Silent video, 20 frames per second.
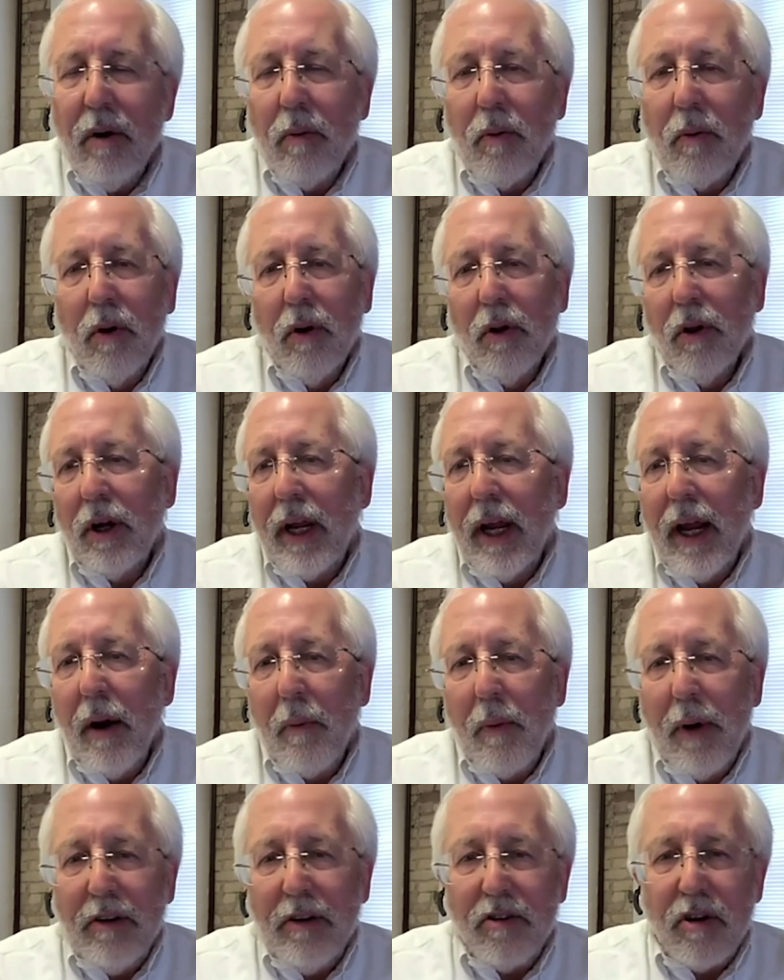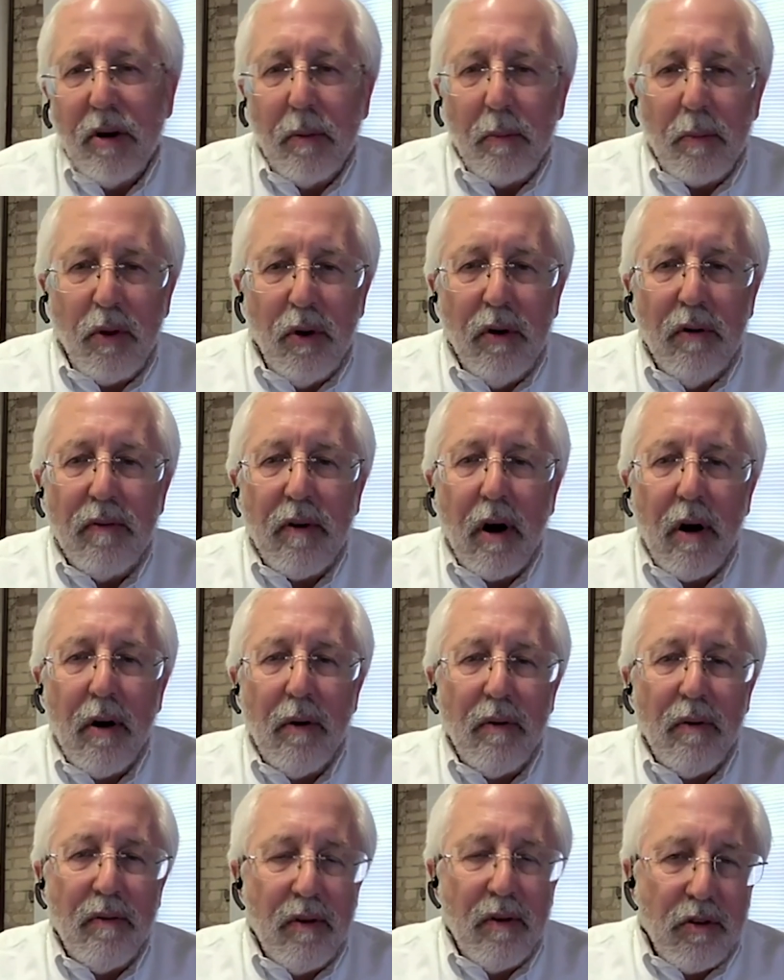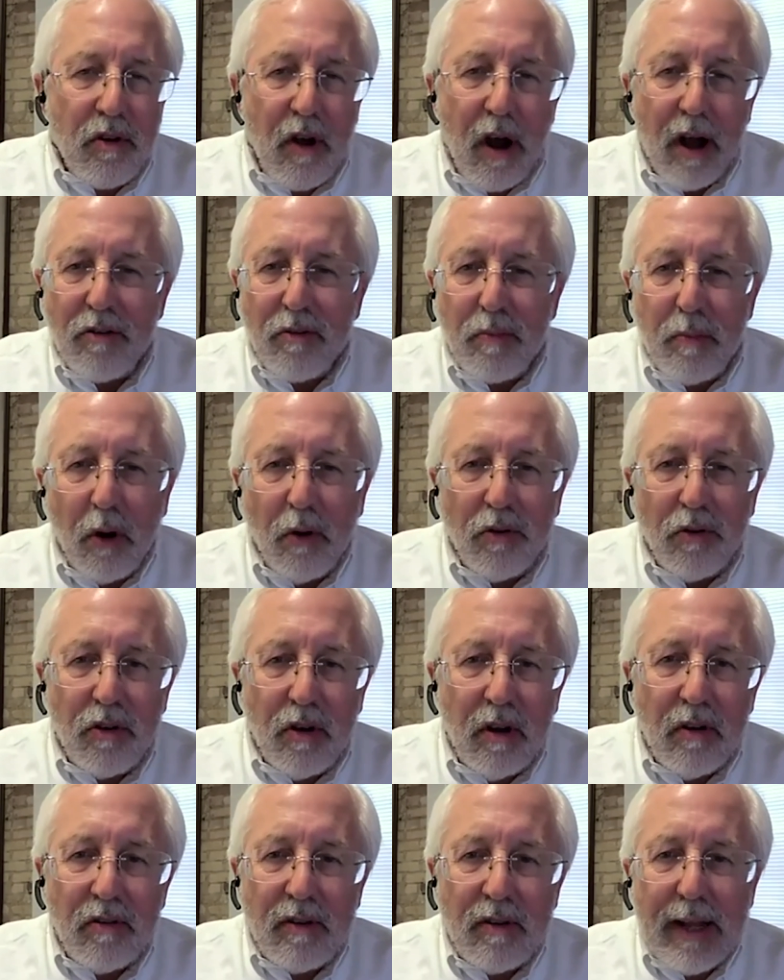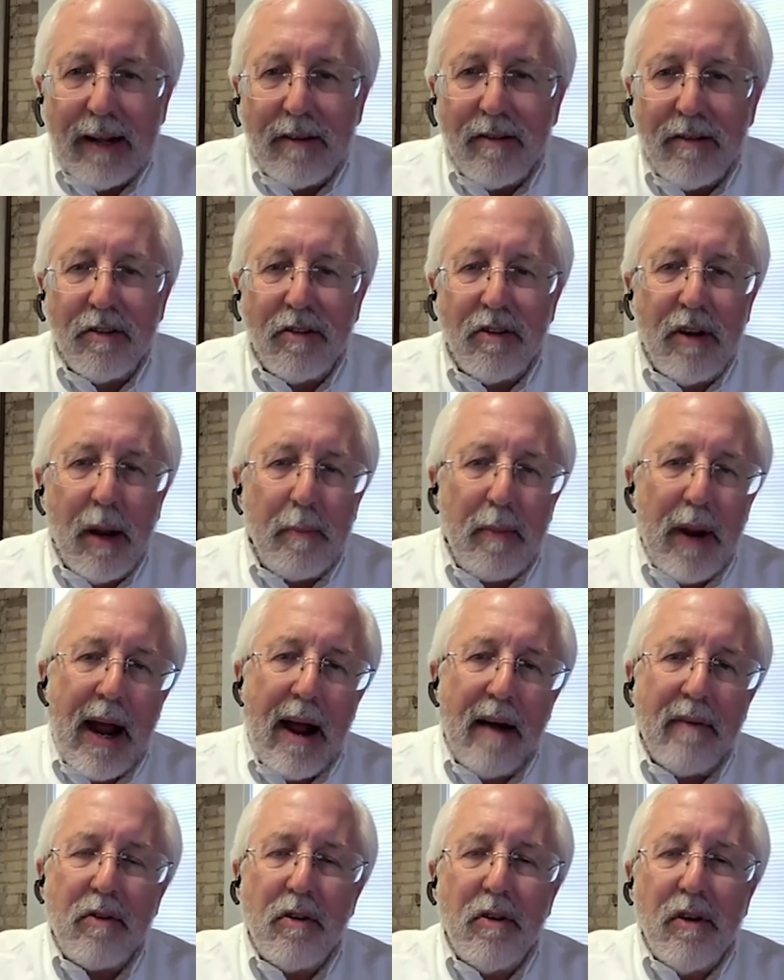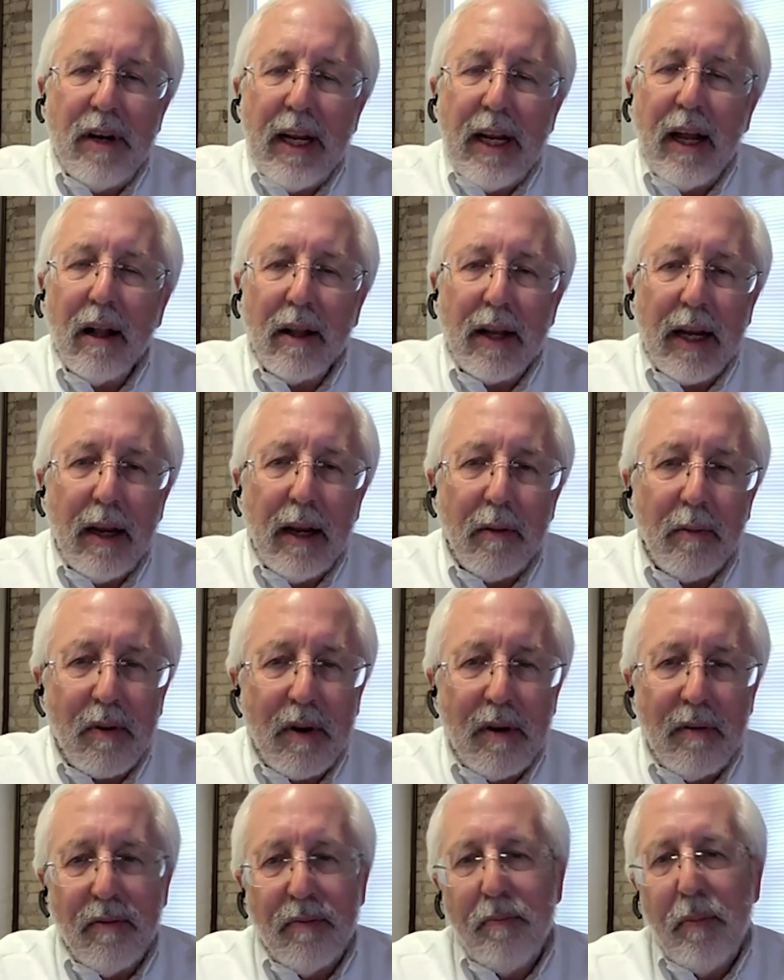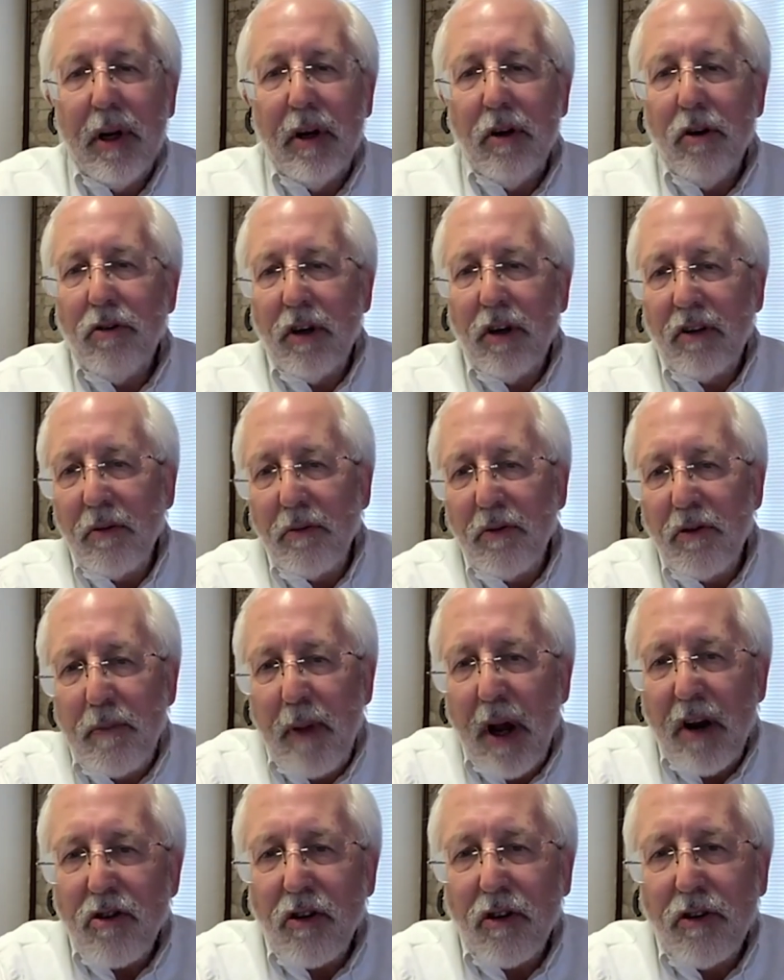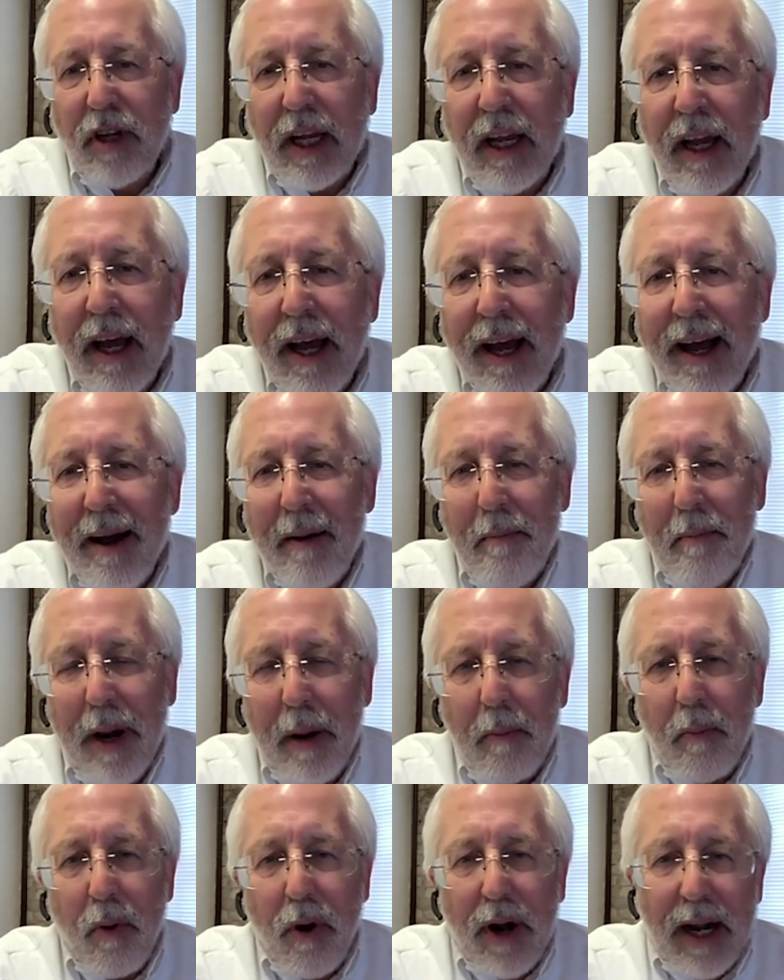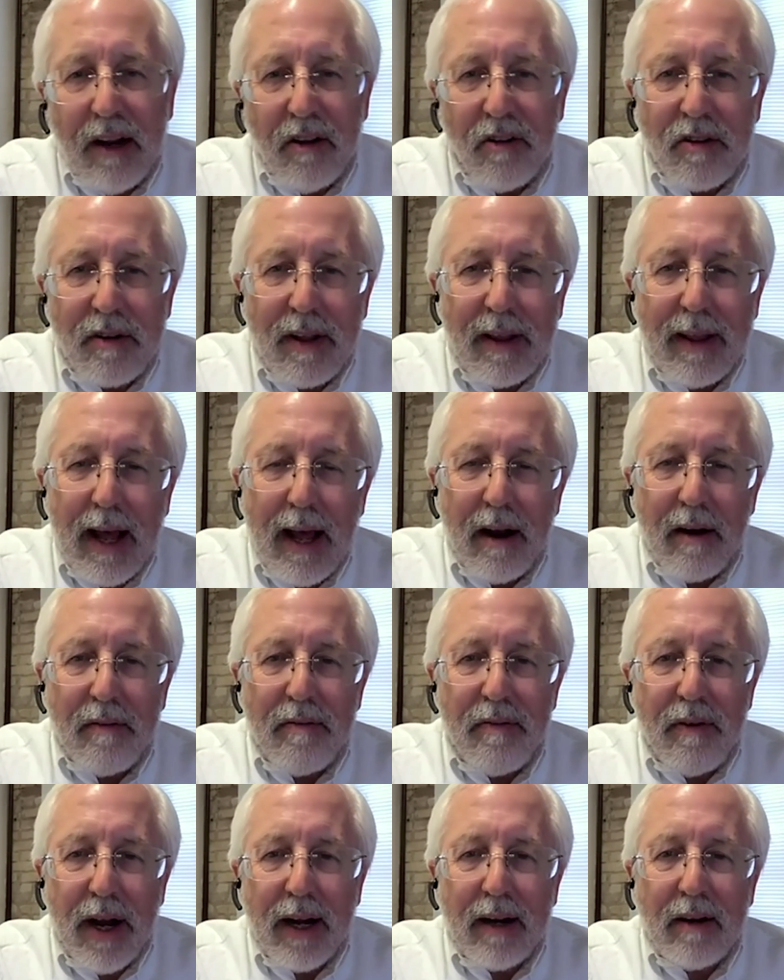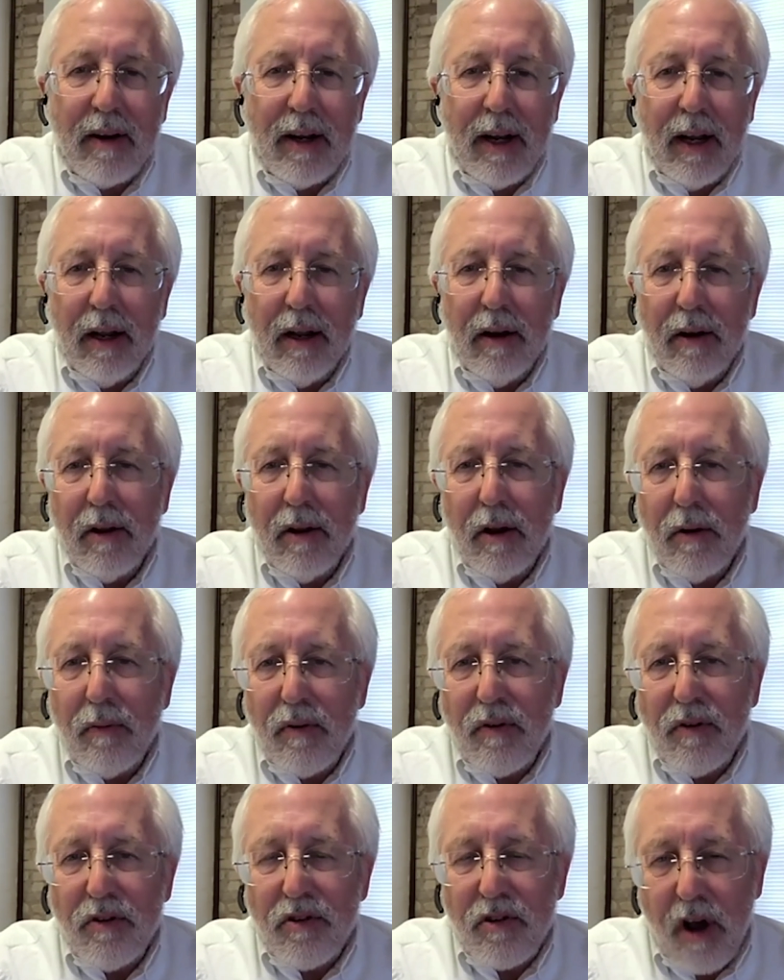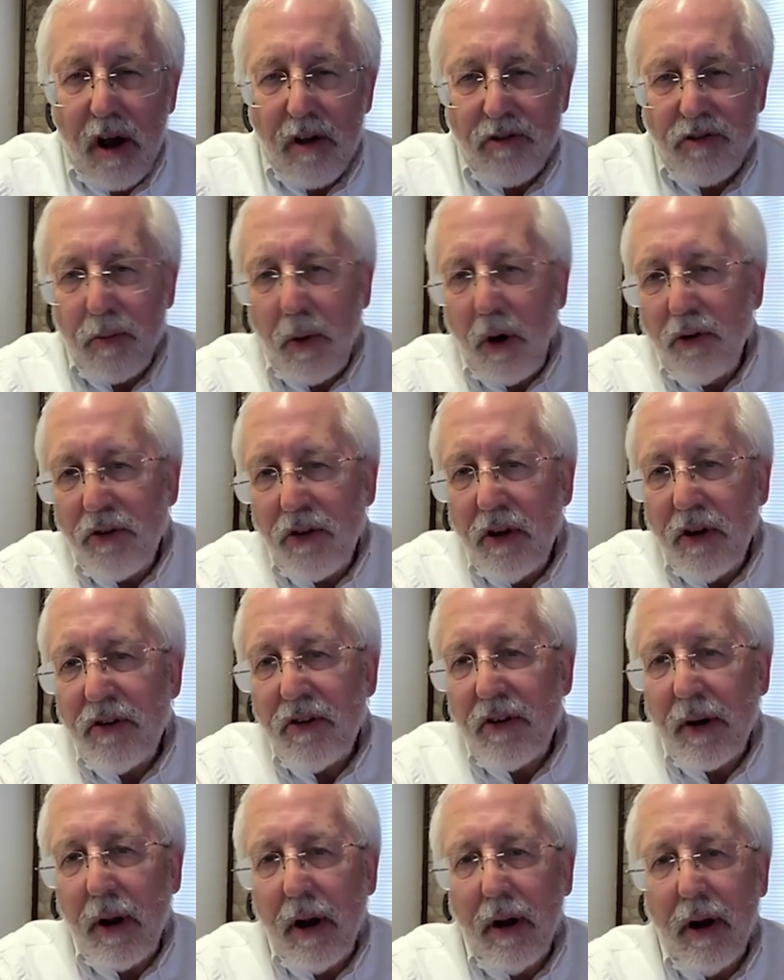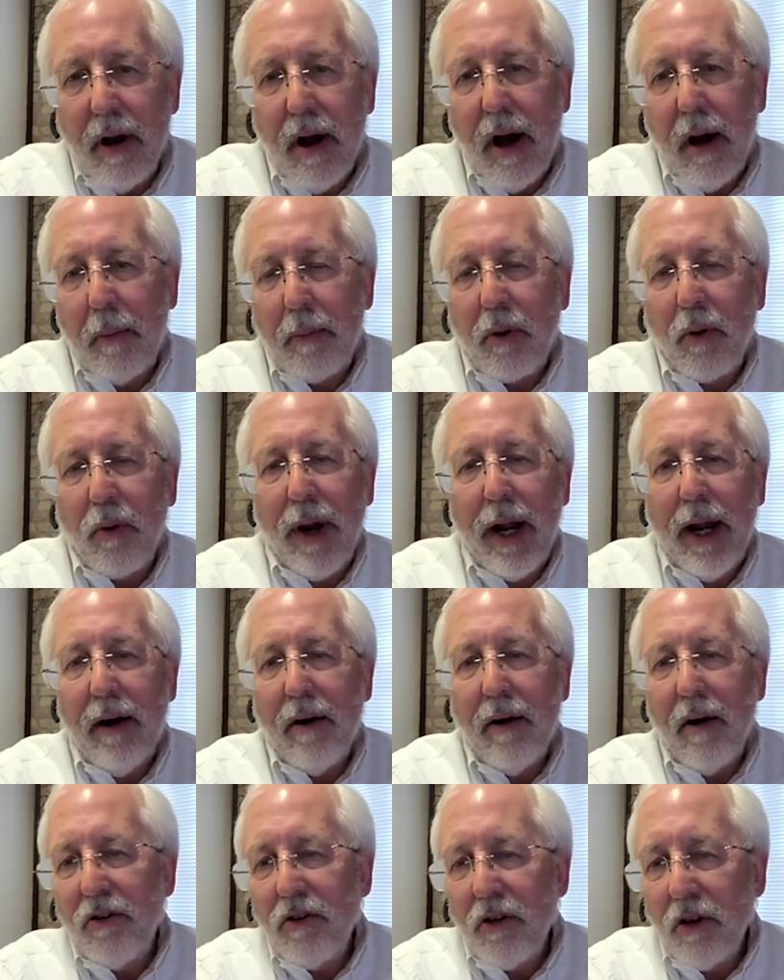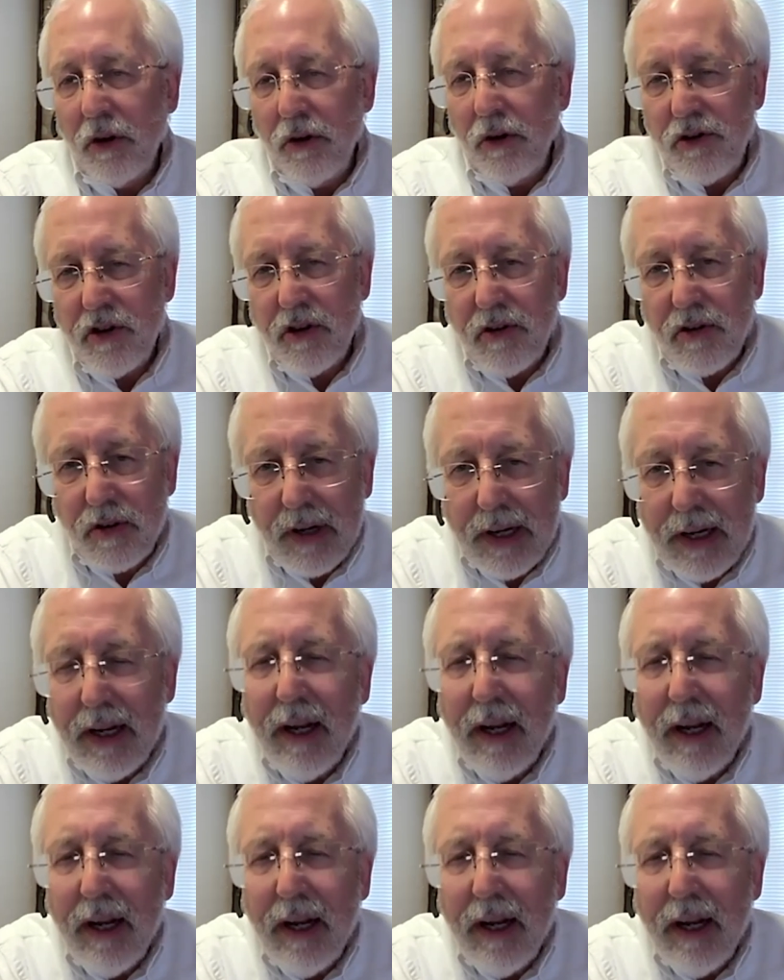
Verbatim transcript: We're looking at ways to improve our reverse osmosis. That's a step after DLE. We've been using some specialty membranes to that effect in reverse osmosis to uh, upgrade our solutions.